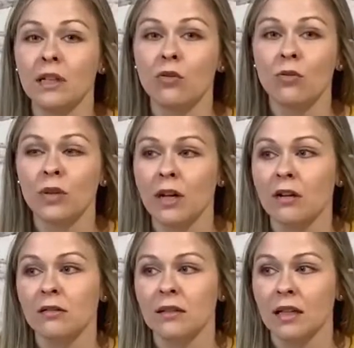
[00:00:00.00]
cool
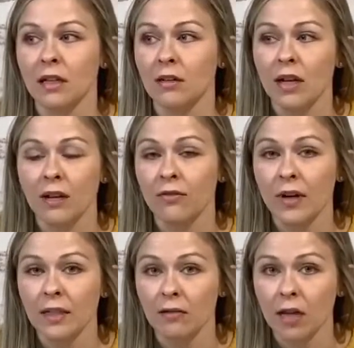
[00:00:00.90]
yarns that you can't
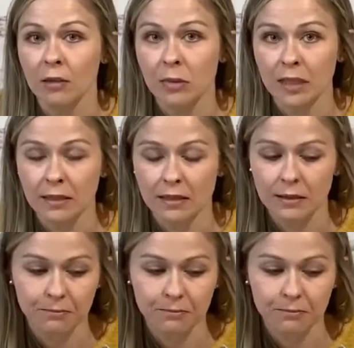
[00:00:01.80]
find a lot of places.